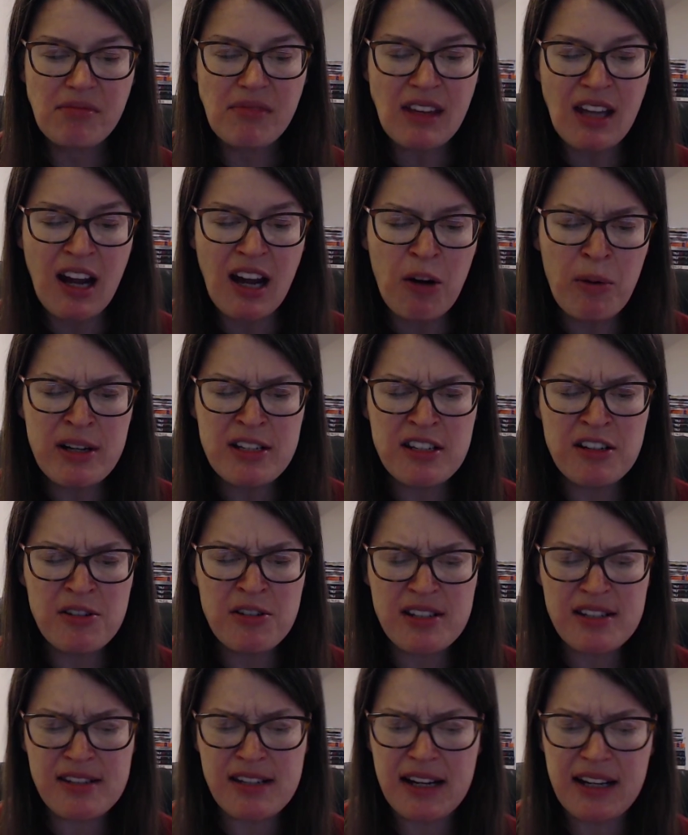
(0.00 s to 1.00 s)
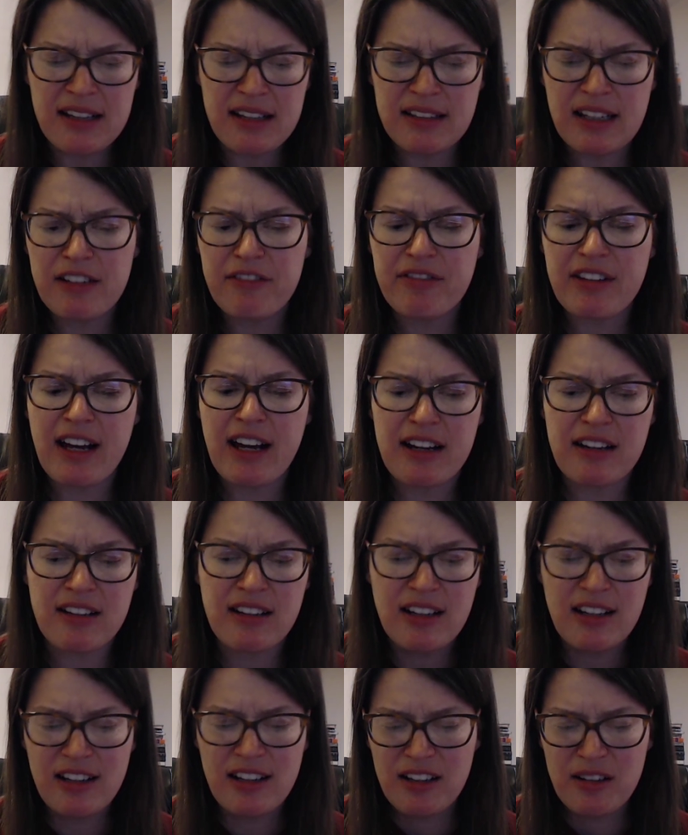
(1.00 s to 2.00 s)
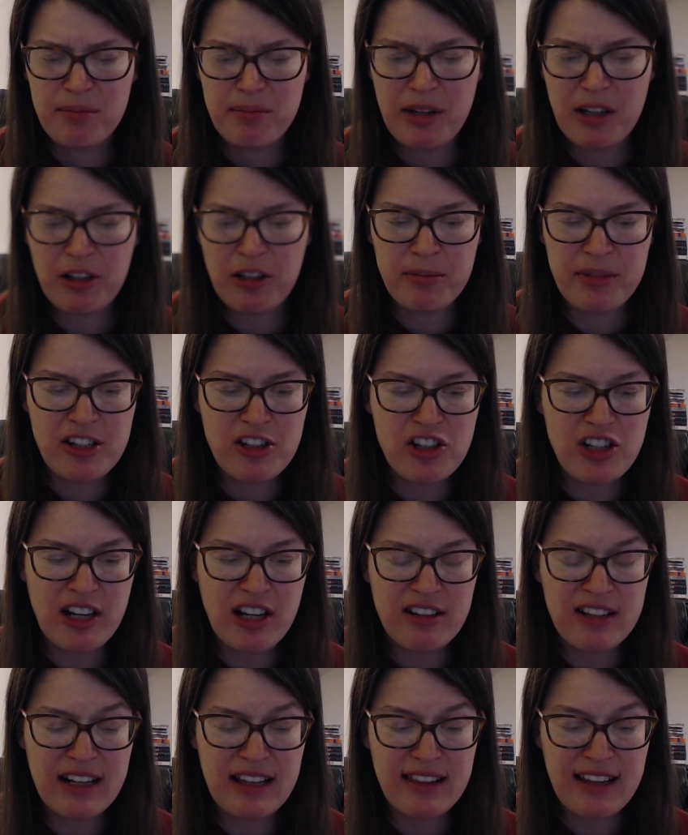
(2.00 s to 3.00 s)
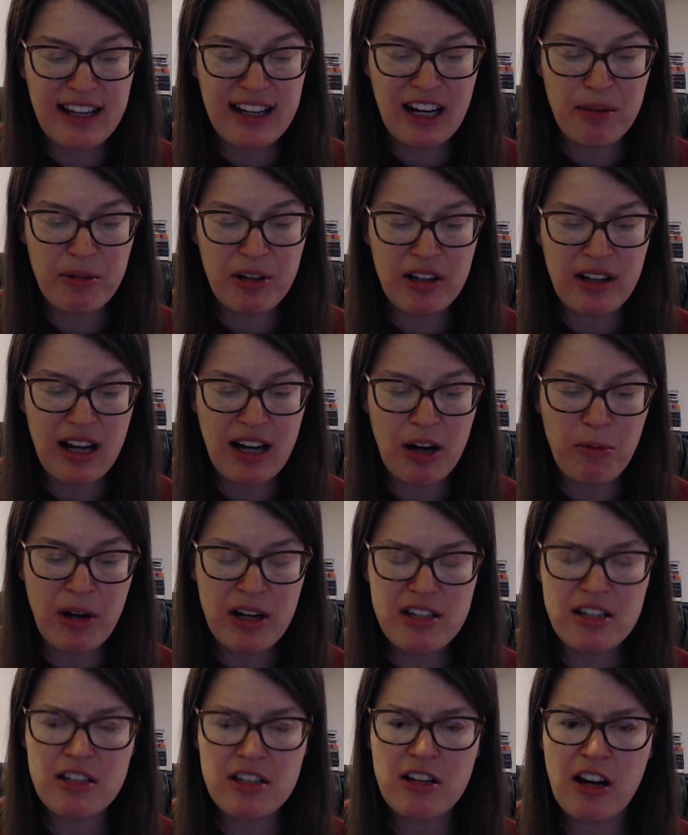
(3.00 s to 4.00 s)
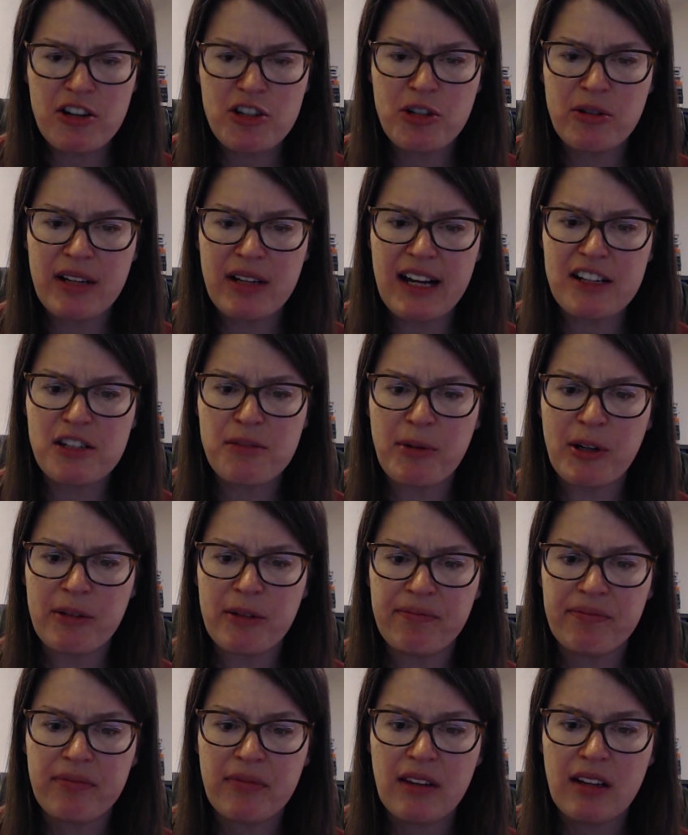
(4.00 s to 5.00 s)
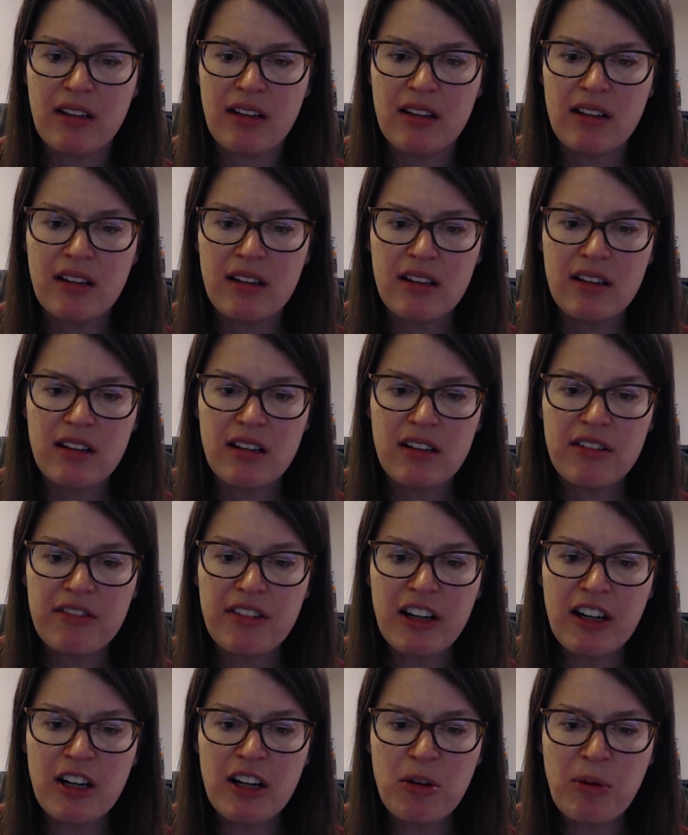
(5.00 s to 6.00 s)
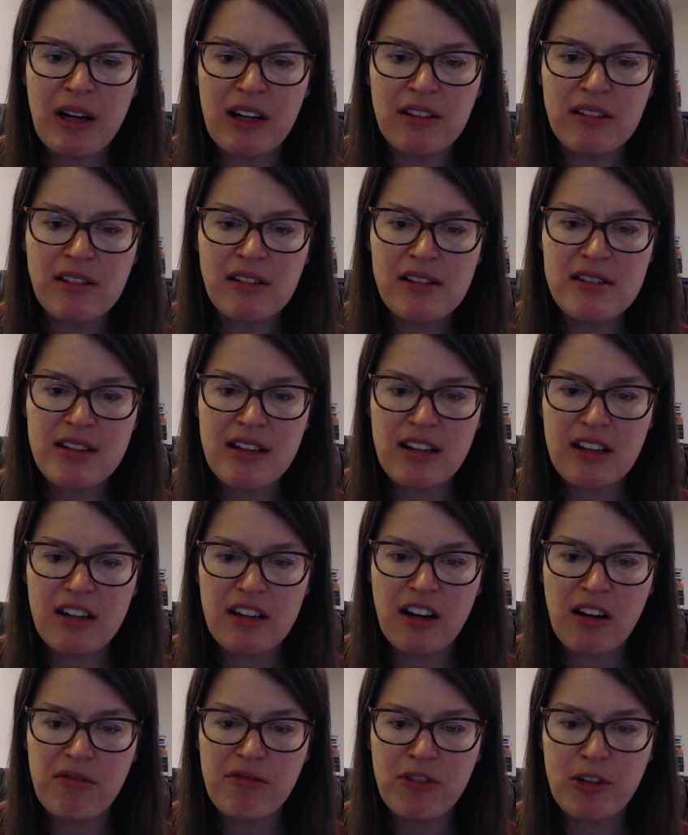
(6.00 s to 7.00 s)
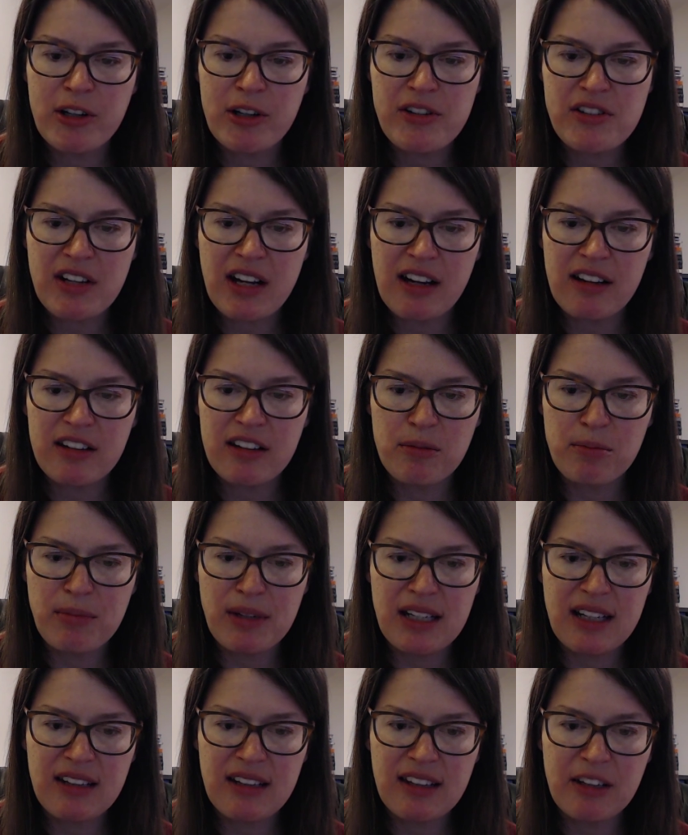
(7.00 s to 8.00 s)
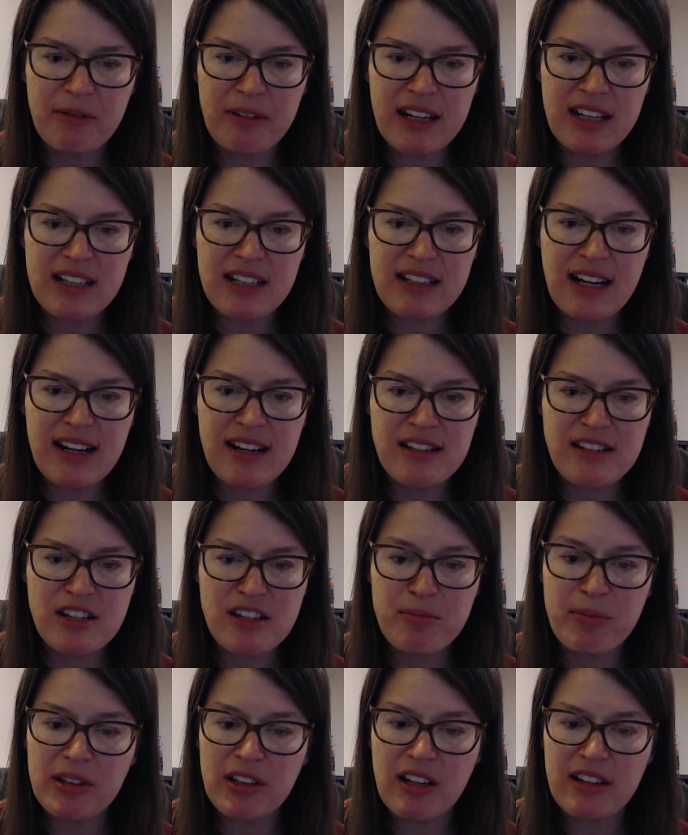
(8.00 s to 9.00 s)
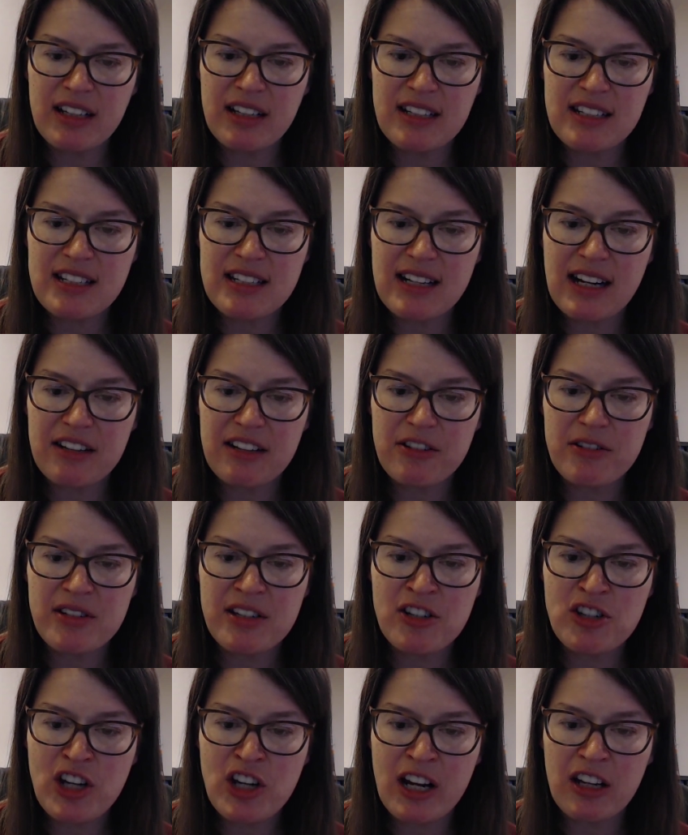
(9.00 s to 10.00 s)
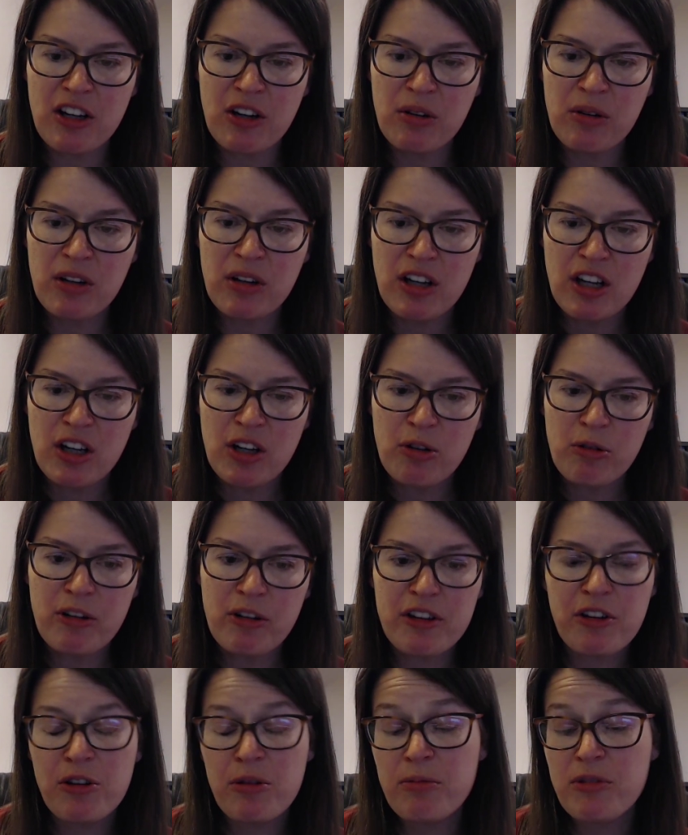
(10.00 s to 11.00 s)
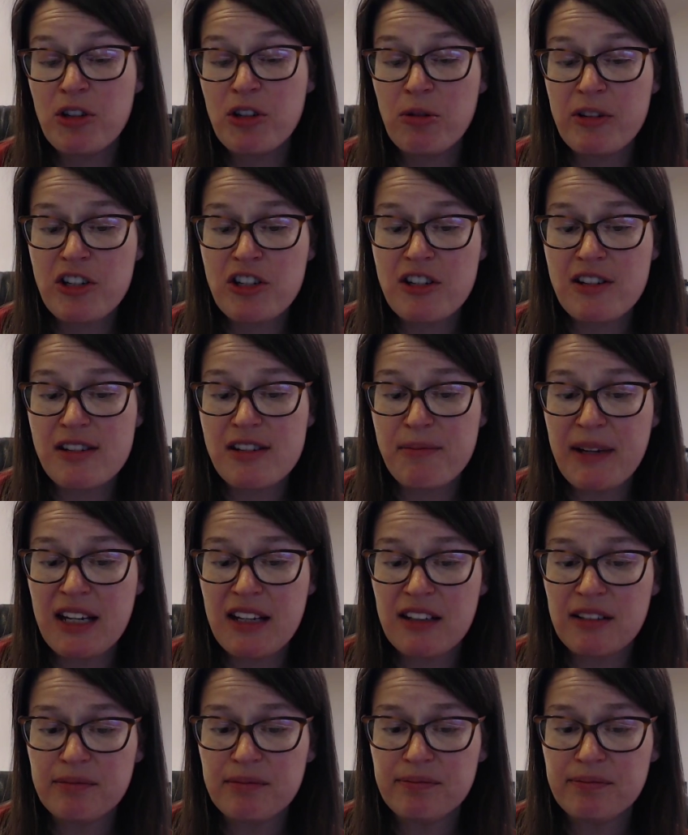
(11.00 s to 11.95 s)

I want to use a second lifeline, Puckleman shouted at the camera. I want to talk to an expert. Very well, said a calm voice Kyle immediately recognized as belonging to Dr. Zinchenko. With whom do you wish to speak?